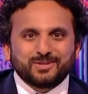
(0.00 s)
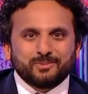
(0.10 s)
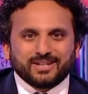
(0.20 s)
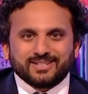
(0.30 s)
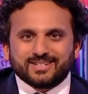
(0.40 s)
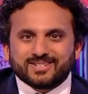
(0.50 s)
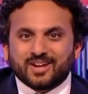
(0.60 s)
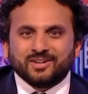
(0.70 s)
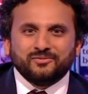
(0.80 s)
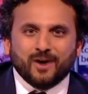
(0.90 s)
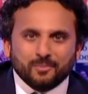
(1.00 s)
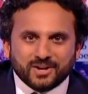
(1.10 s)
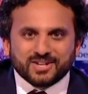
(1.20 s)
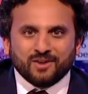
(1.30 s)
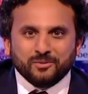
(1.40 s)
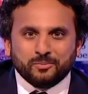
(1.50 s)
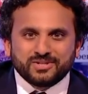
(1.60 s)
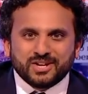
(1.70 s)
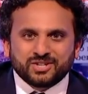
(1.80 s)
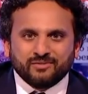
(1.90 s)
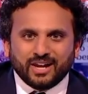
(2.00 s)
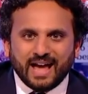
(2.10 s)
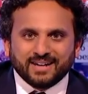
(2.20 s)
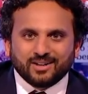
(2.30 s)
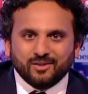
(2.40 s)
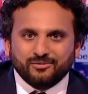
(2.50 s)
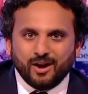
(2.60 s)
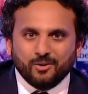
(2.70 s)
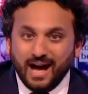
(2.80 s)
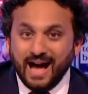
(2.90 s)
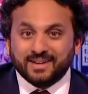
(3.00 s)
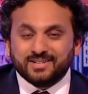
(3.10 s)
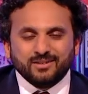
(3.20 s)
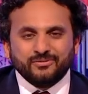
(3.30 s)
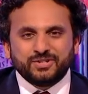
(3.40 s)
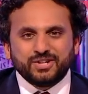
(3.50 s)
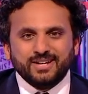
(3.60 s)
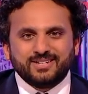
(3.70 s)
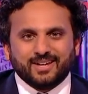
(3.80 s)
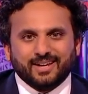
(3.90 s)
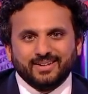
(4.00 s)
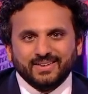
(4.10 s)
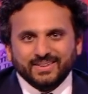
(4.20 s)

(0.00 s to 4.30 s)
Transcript: expecting to suddenly find myself in possession of a landline phone and a virginity.